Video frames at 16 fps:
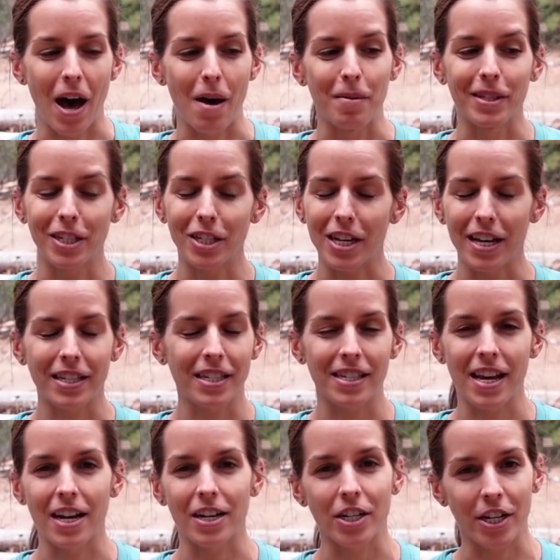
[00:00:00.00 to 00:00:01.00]
It's just
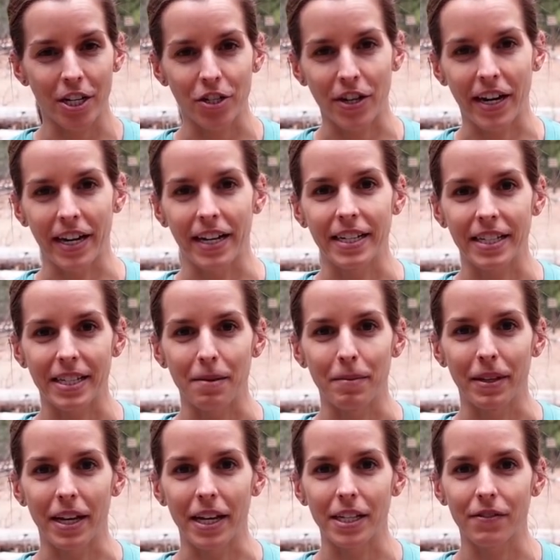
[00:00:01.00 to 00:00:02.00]
such a good training
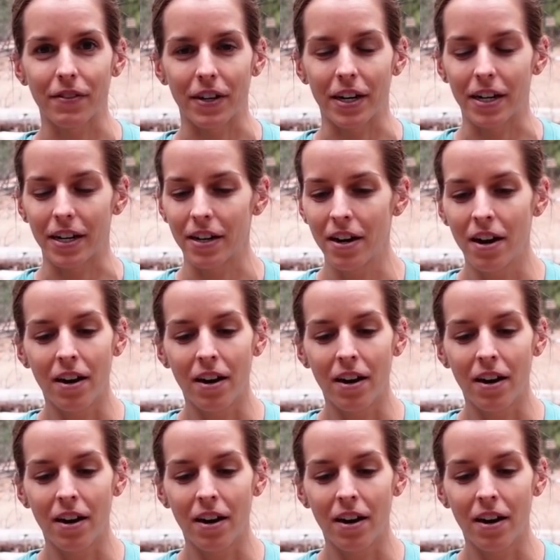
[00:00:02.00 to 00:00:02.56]
stimulus for